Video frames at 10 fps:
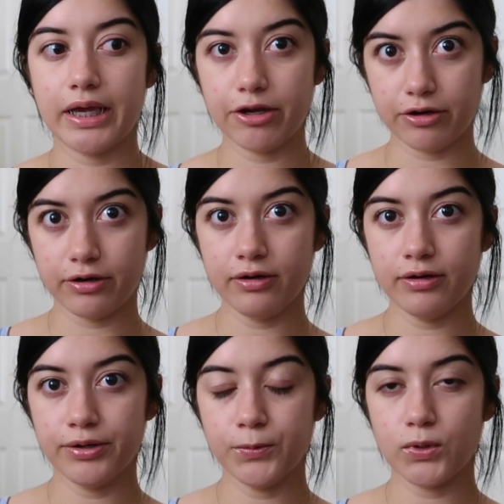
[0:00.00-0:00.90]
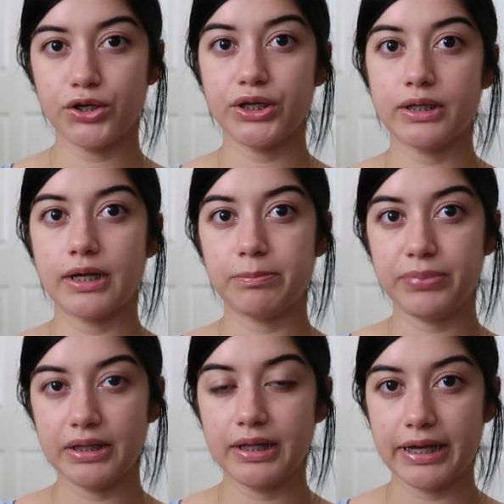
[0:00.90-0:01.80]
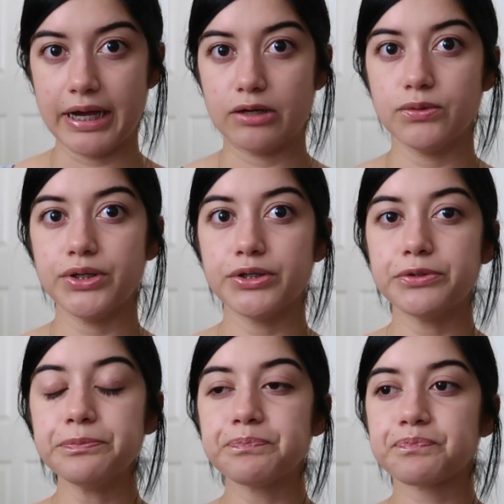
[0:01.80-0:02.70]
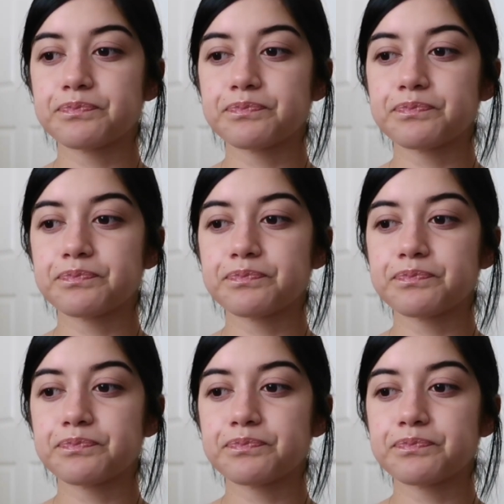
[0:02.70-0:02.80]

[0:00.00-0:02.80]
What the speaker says: air could be let out, you know.